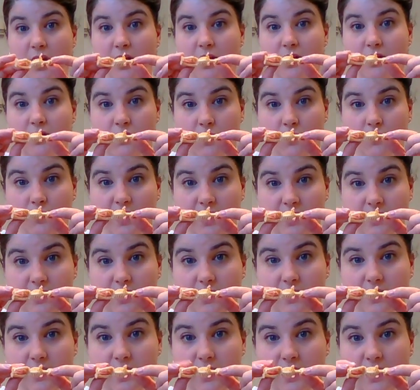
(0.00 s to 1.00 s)
So
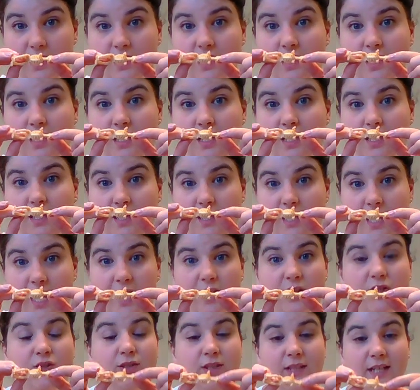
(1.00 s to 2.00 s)
basically,
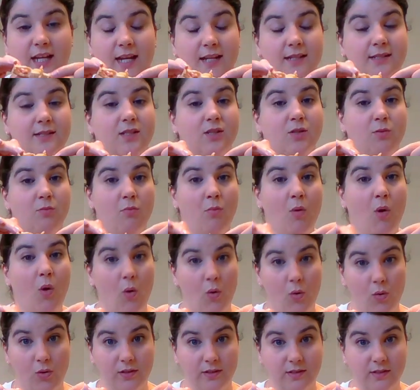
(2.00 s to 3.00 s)
that creates the
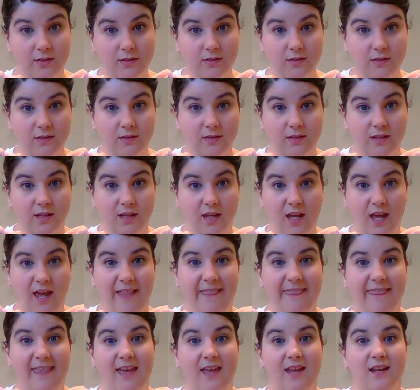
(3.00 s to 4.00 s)
mold,
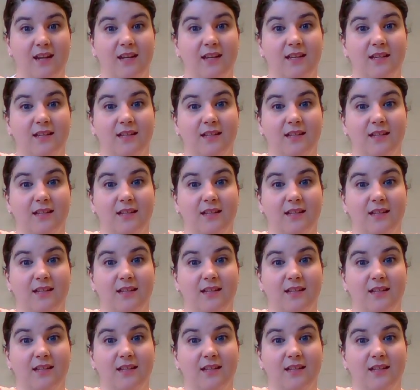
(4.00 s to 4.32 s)
and then